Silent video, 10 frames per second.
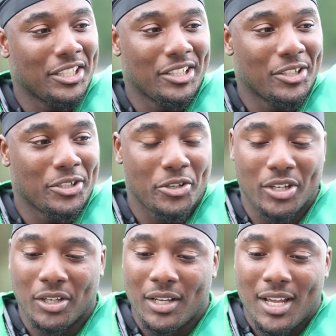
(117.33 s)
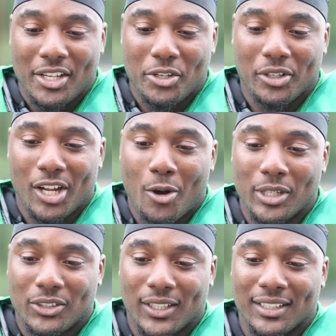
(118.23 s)
You know, you can you can
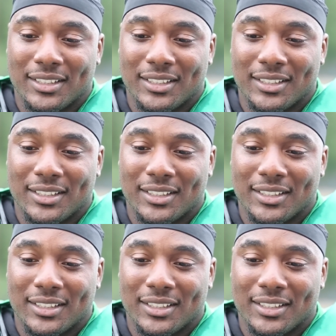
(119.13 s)
always try